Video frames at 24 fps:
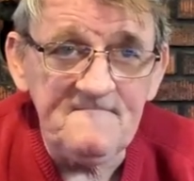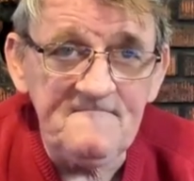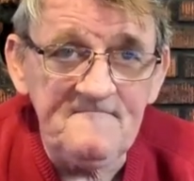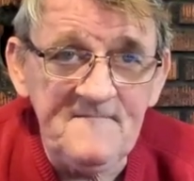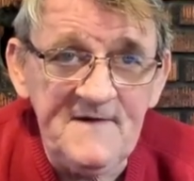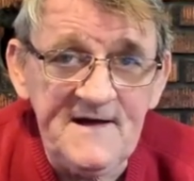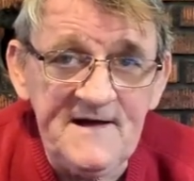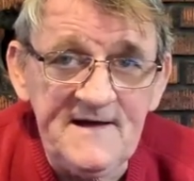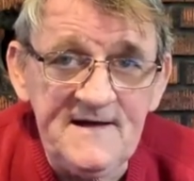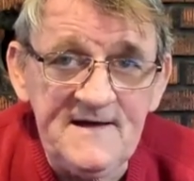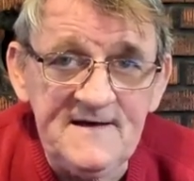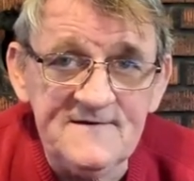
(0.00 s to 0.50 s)

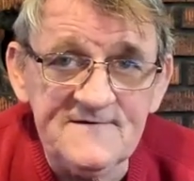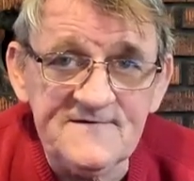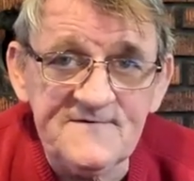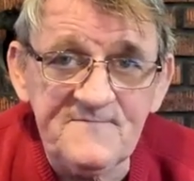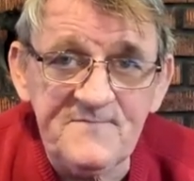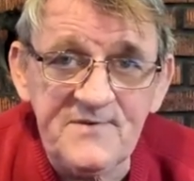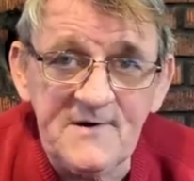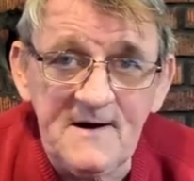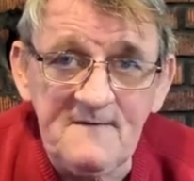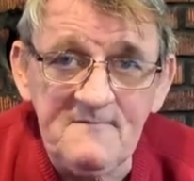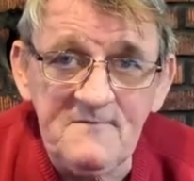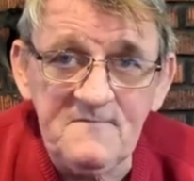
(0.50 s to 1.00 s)
May is
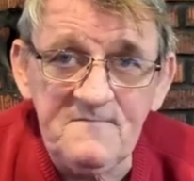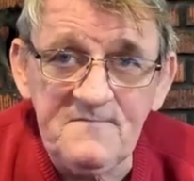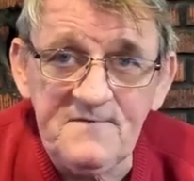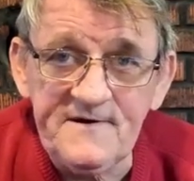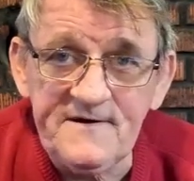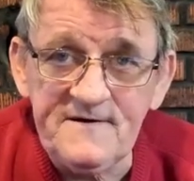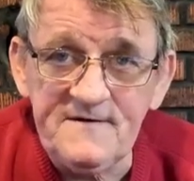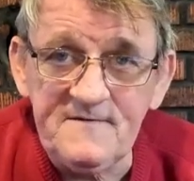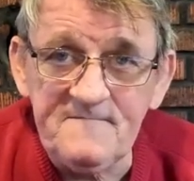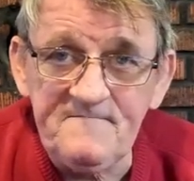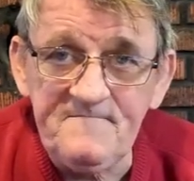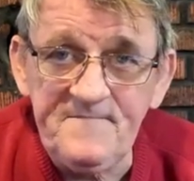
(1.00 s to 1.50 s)

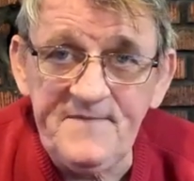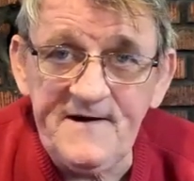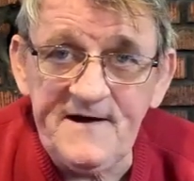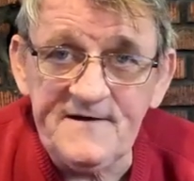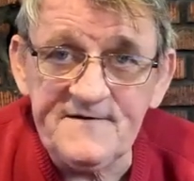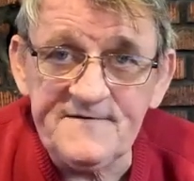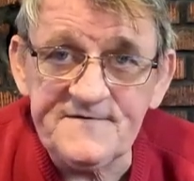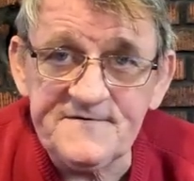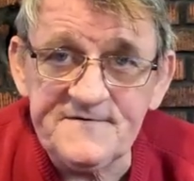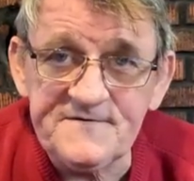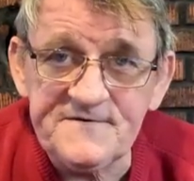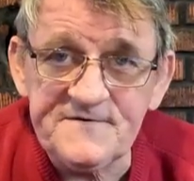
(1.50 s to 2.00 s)
probably the
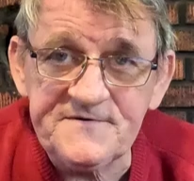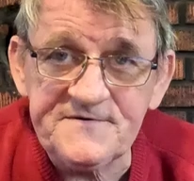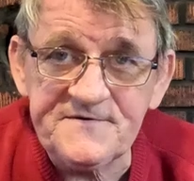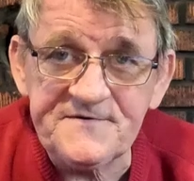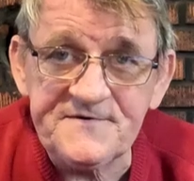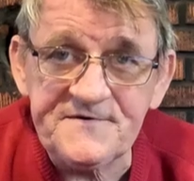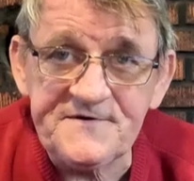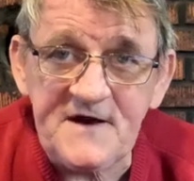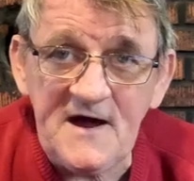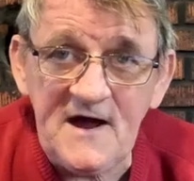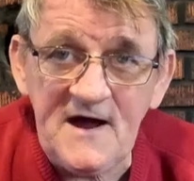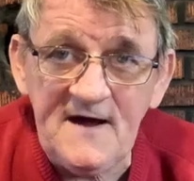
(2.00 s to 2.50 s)
best
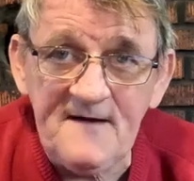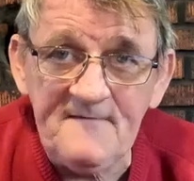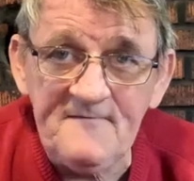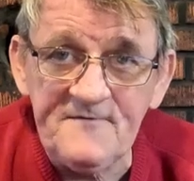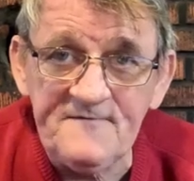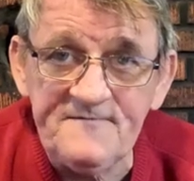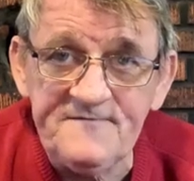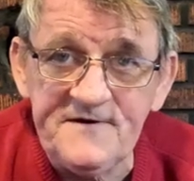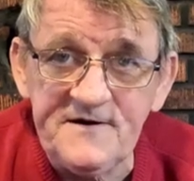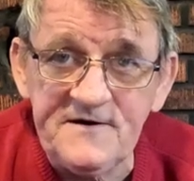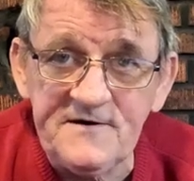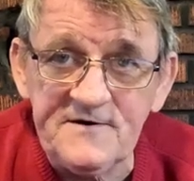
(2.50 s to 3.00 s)
time
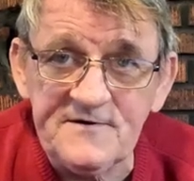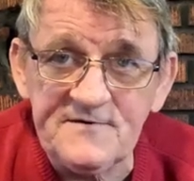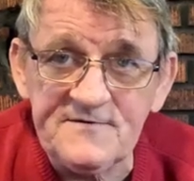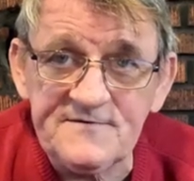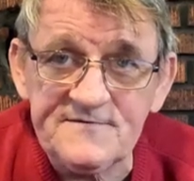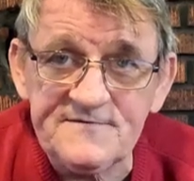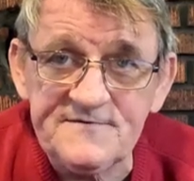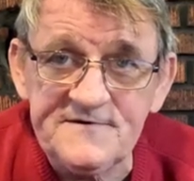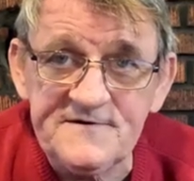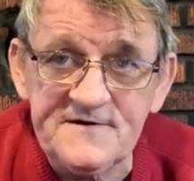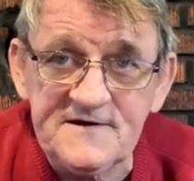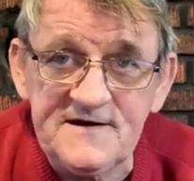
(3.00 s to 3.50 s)
of
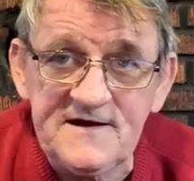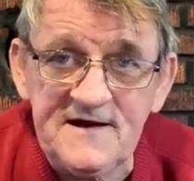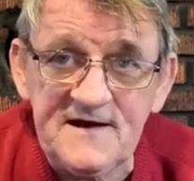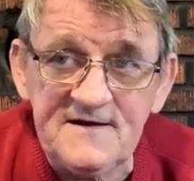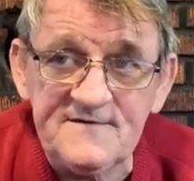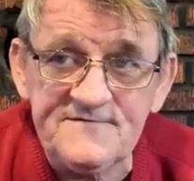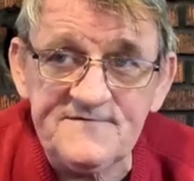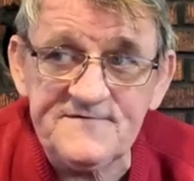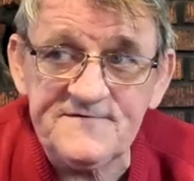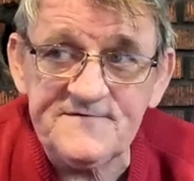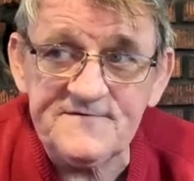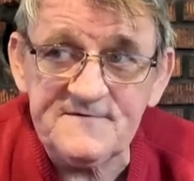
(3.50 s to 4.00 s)
year to
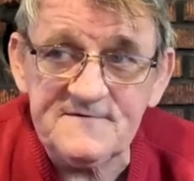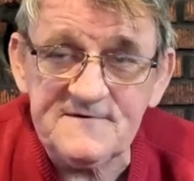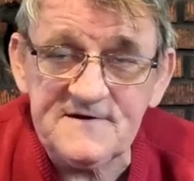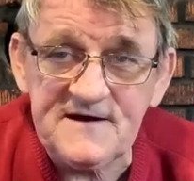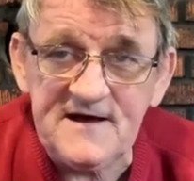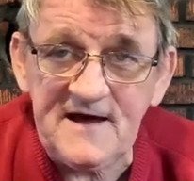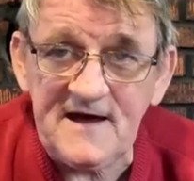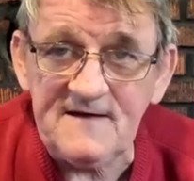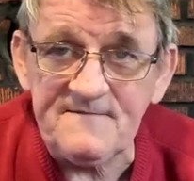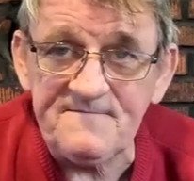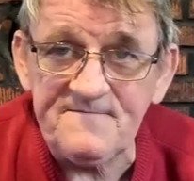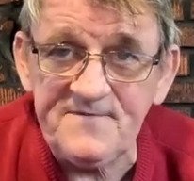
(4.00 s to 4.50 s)
catch
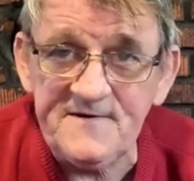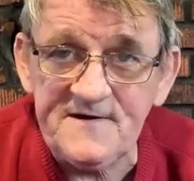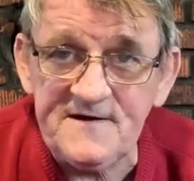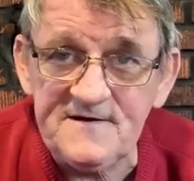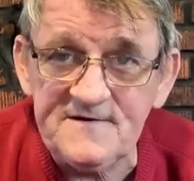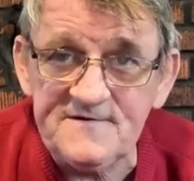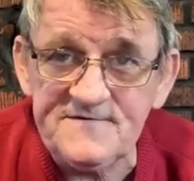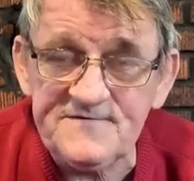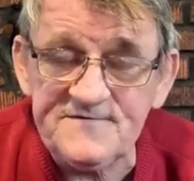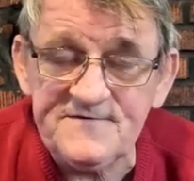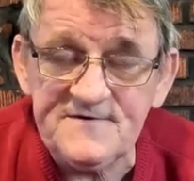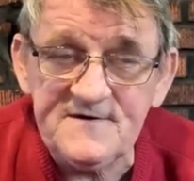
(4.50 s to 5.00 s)

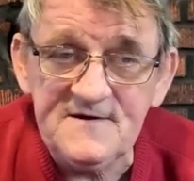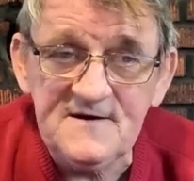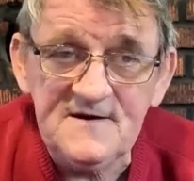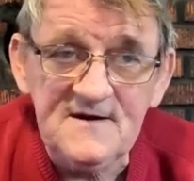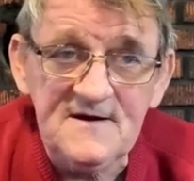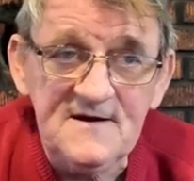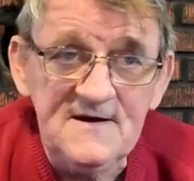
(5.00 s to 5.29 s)
catfish.